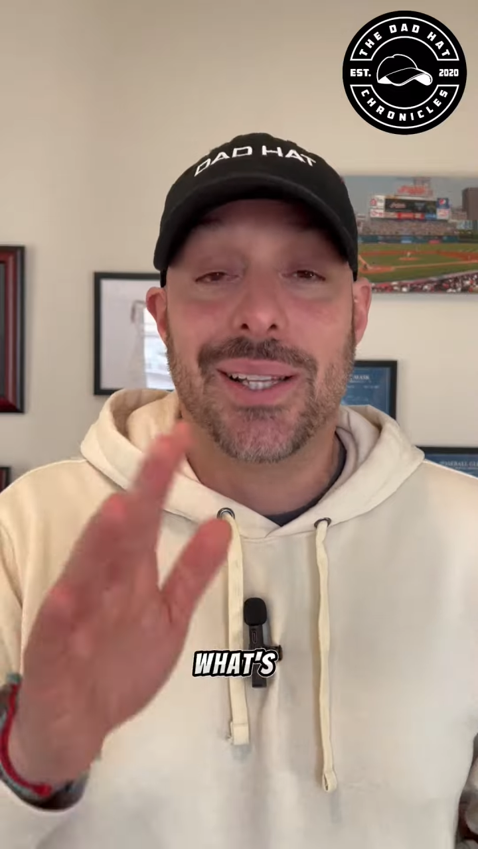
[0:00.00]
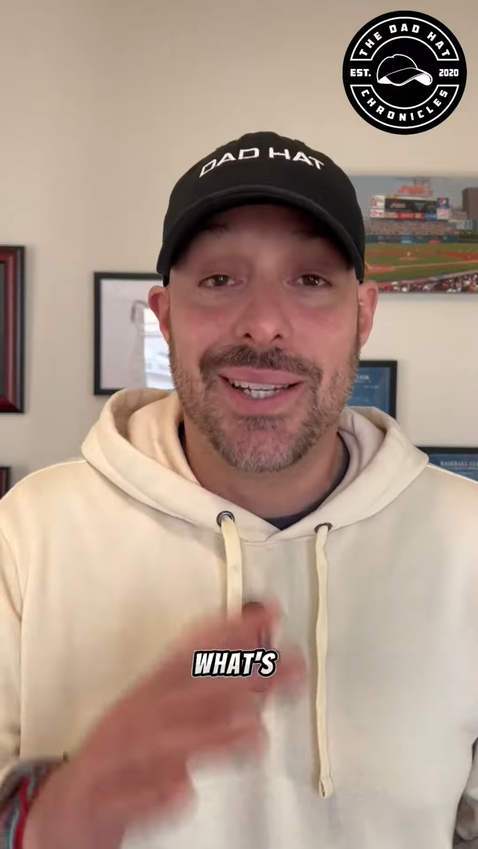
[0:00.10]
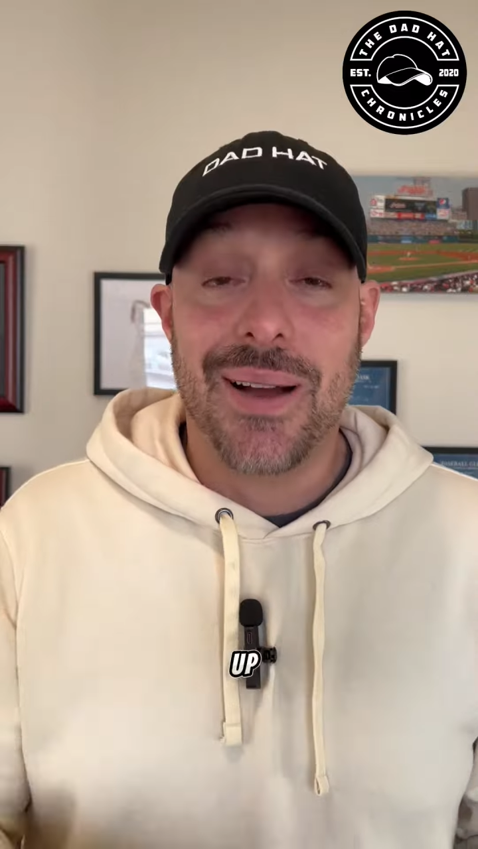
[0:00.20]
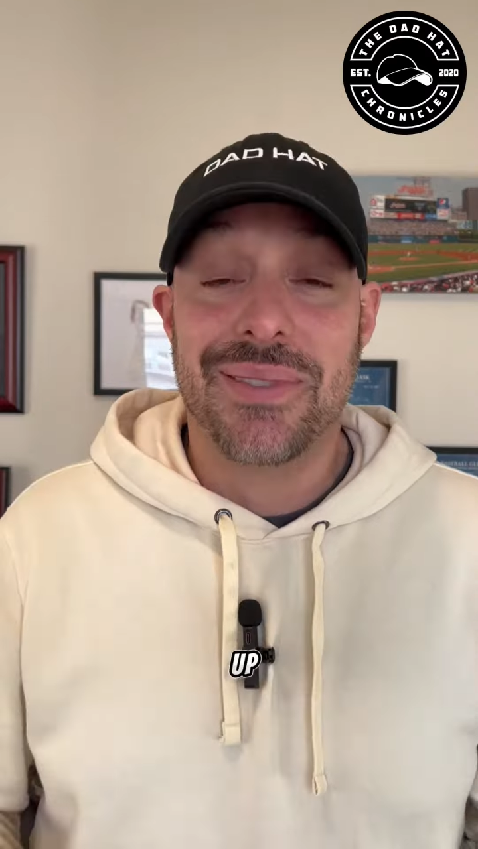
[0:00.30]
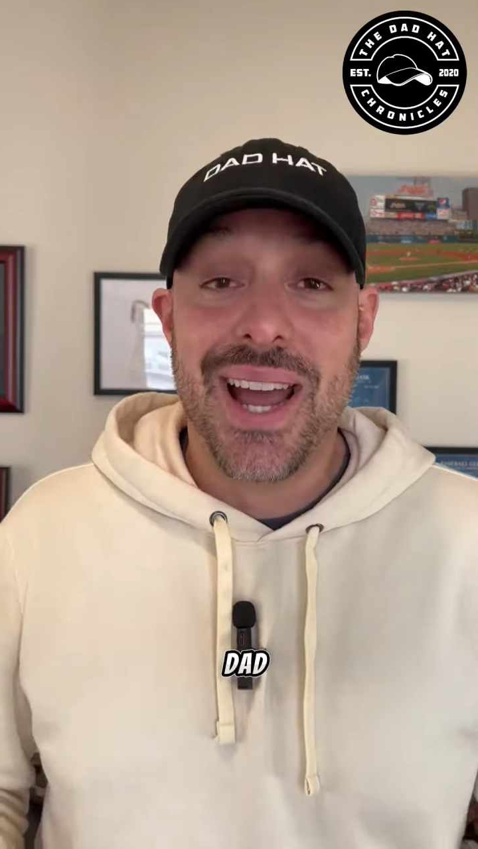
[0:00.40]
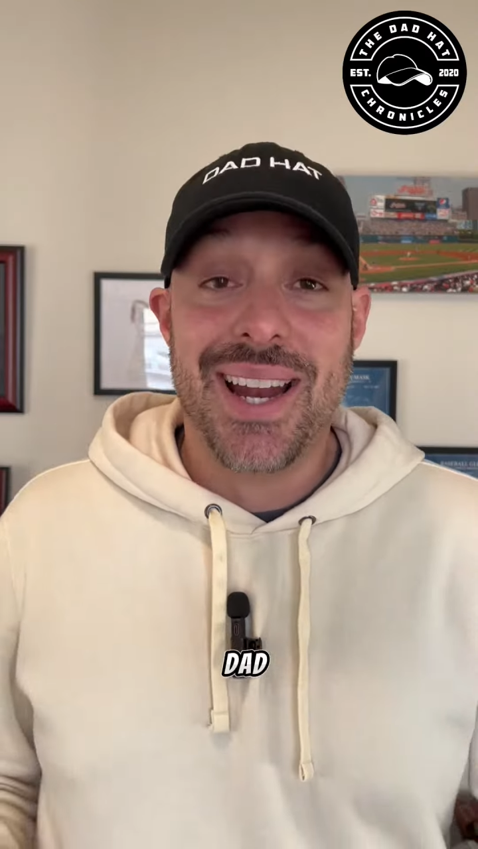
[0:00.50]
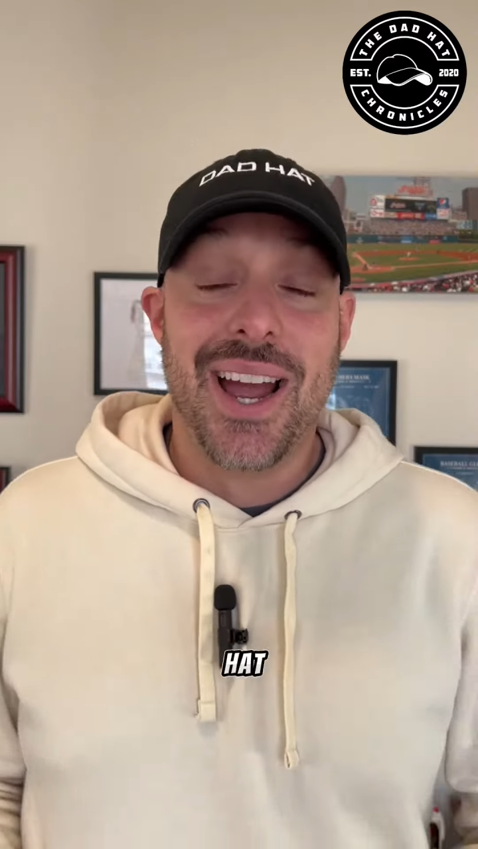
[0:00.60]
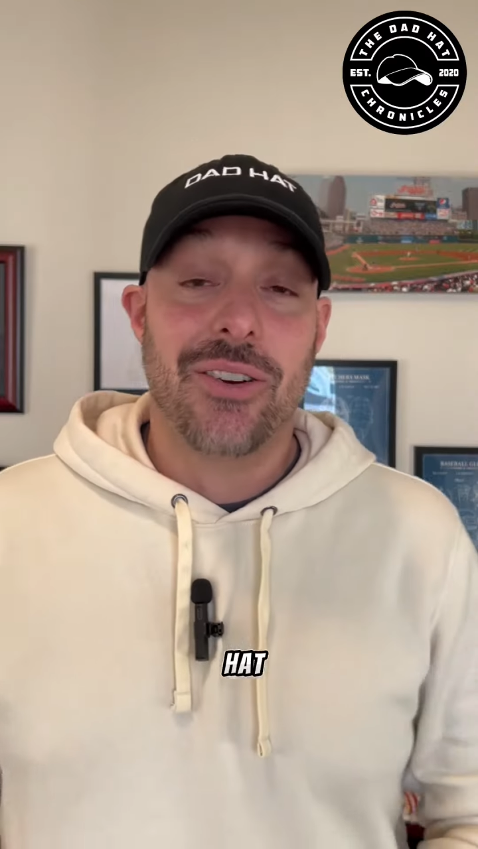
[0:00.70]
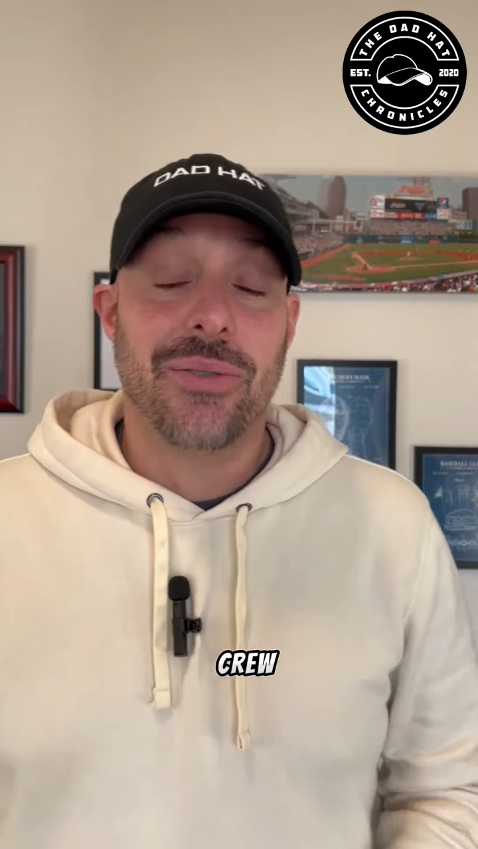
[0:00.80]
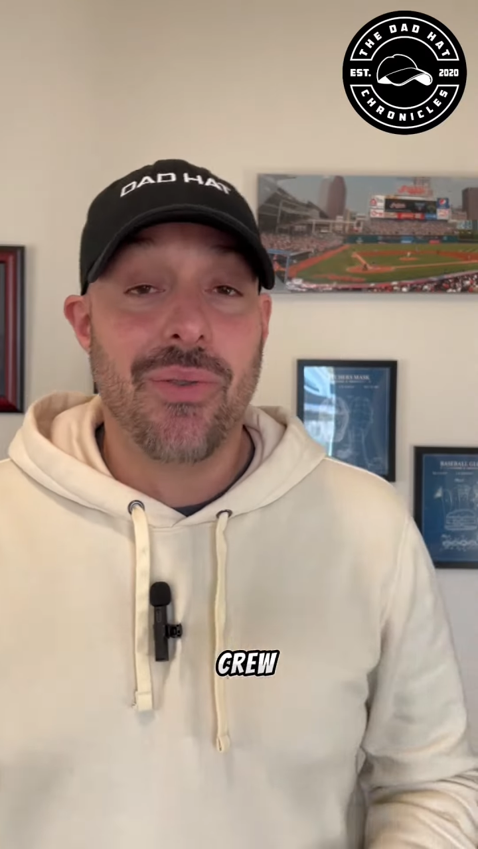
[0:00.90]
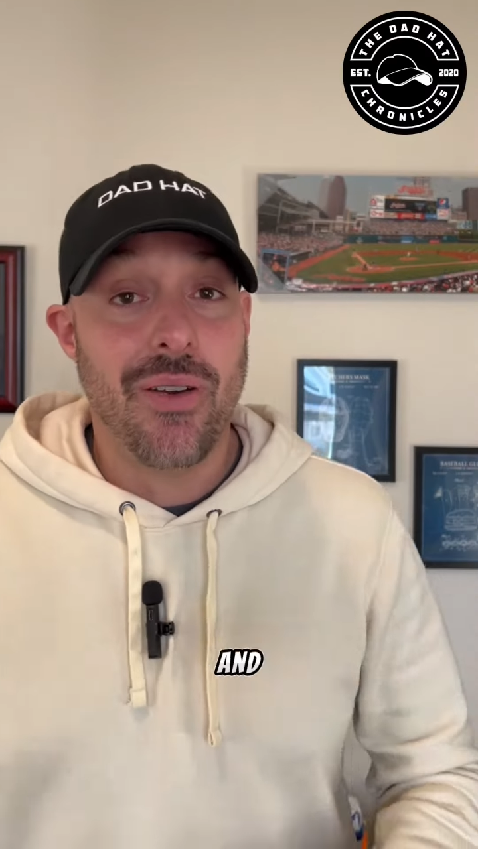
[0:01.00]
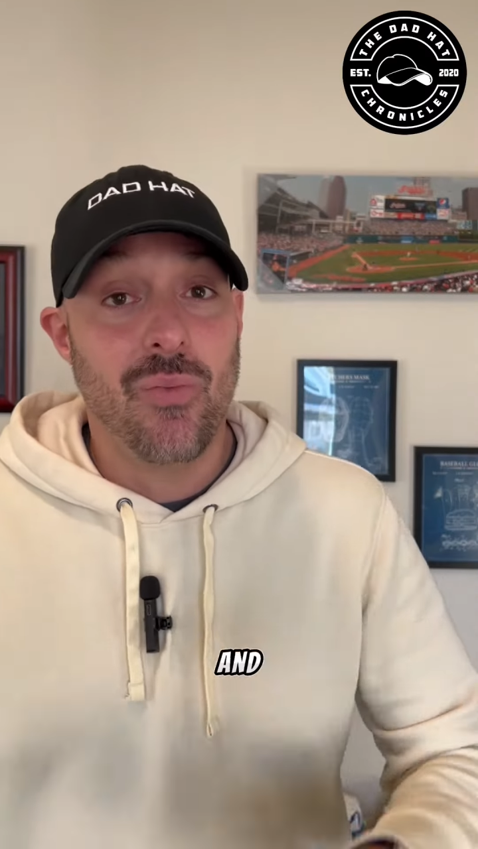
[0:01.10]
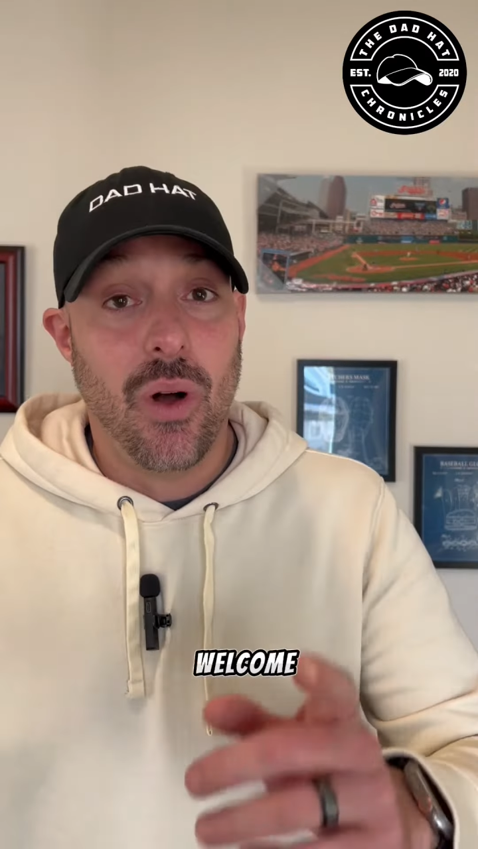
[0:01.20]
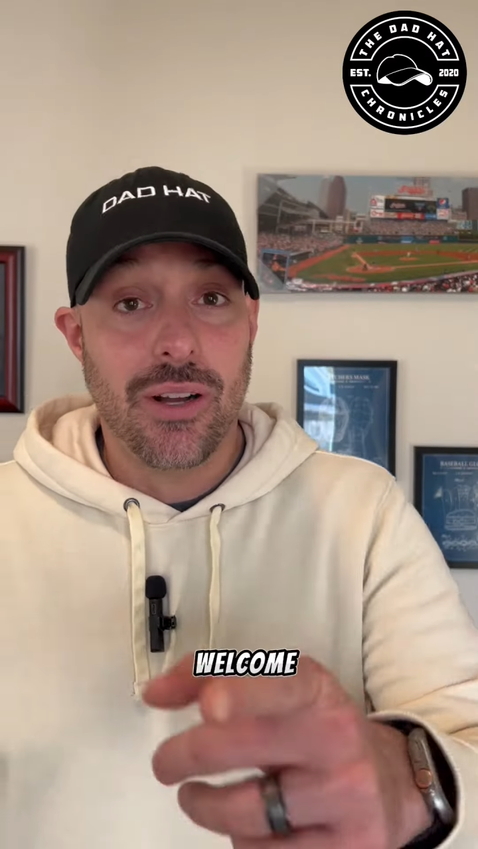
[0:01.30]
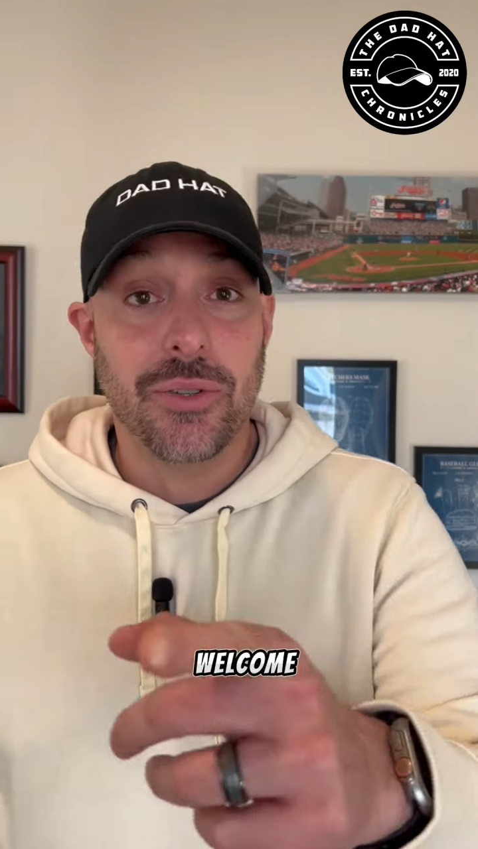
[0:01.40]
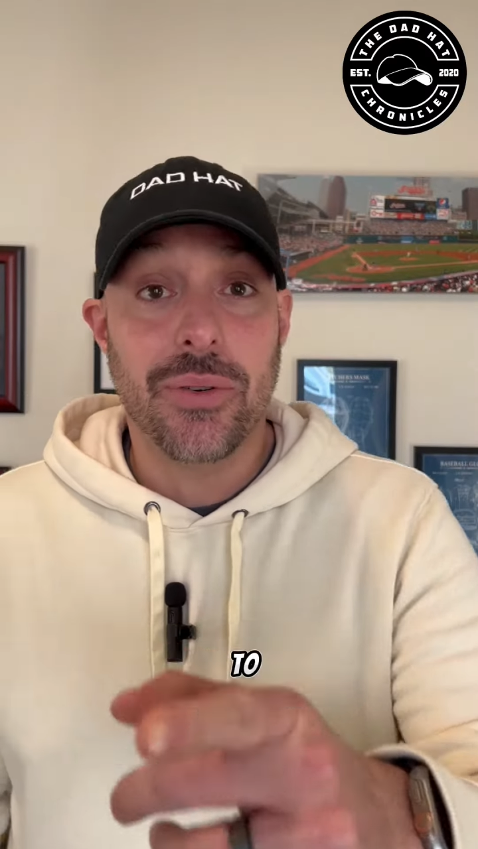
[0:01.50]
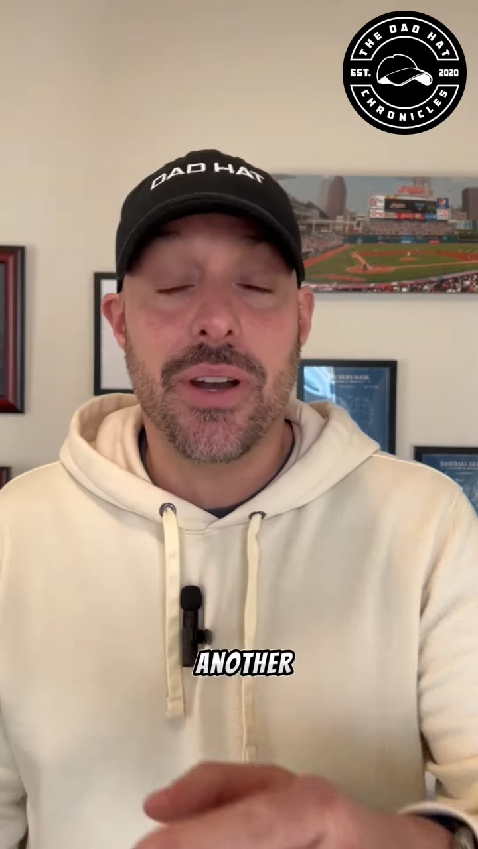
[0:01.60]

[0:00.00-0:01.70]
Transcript: up, Dad Hat Crew, and welcome to